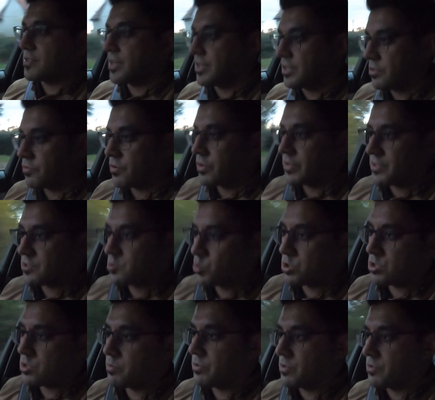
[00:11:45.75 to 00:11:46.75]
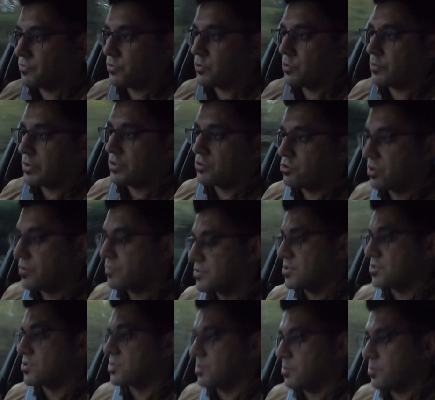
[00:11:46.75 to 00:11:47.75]
that you've got the switchable four-wheel drive
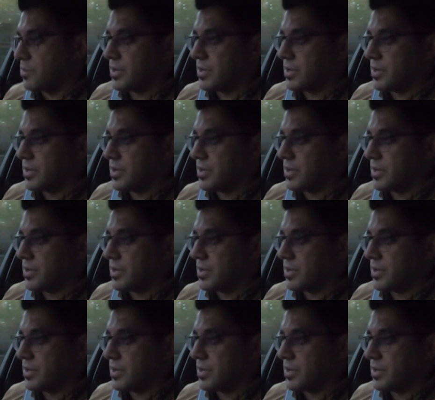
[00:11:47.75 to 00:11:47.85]
system,